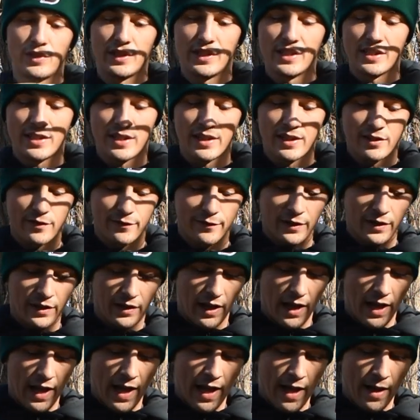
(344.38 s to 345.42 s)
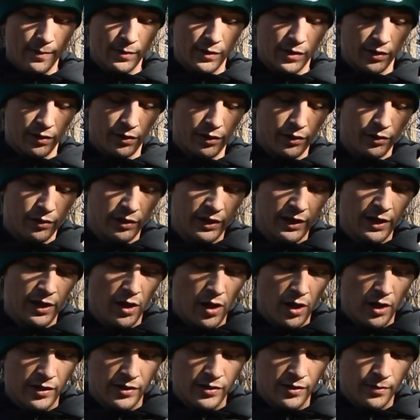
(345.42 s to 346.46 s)
These things feel absolutely
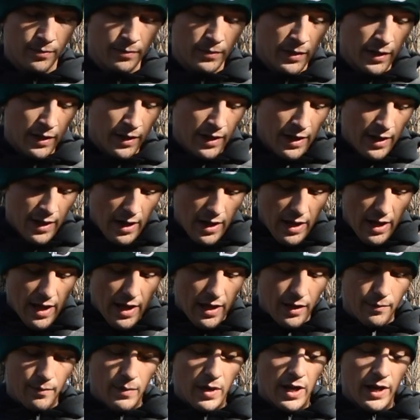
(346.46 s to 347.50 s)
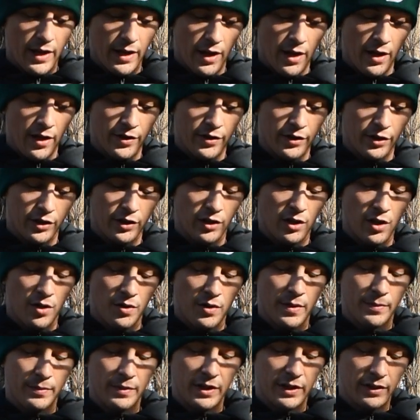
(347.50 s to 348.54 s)
awesome. And my other
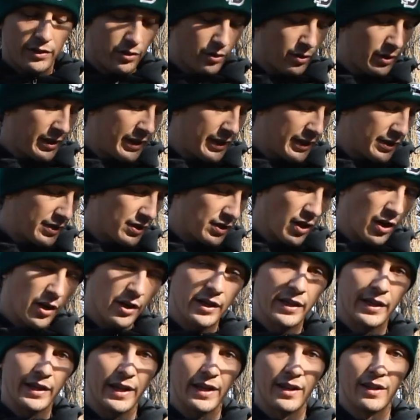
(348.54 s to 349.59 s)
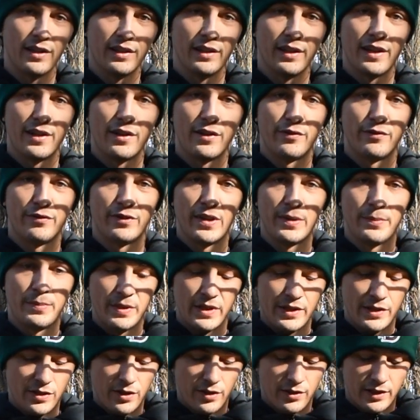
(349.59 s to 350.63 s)
Glow MD3 is starting to get a little
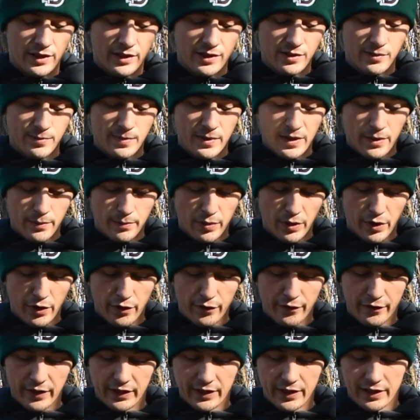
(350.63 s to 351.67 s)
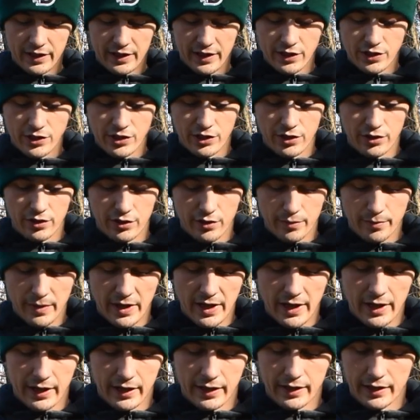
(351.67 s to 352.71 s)
flippy, so this has been a perfect addition to the
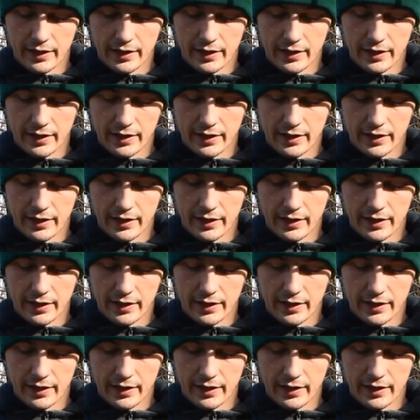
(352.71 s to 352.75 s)
bag.